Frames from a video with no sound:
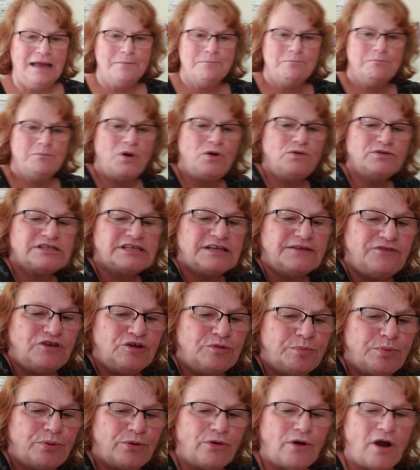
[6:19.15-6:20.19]
Most of you
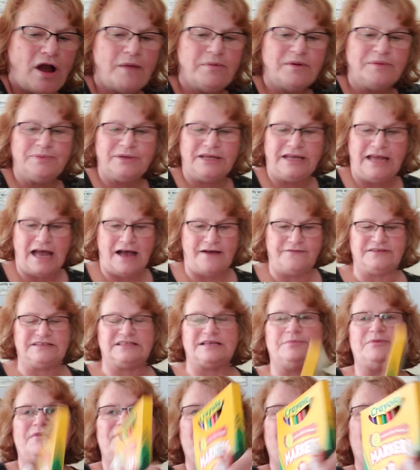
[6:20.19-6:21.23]
probably have
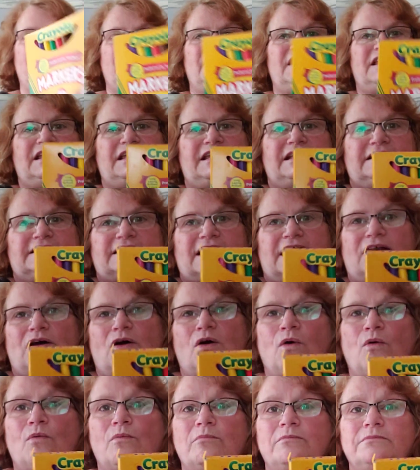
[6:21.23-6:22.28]
some of these at
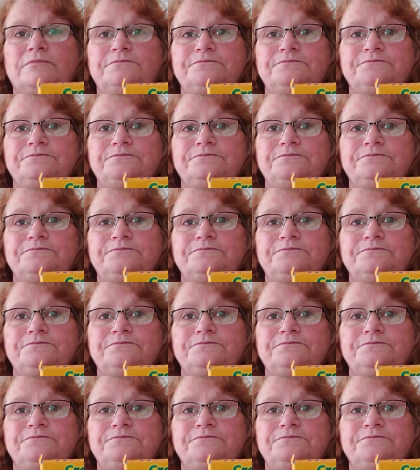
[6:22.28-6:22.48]
home.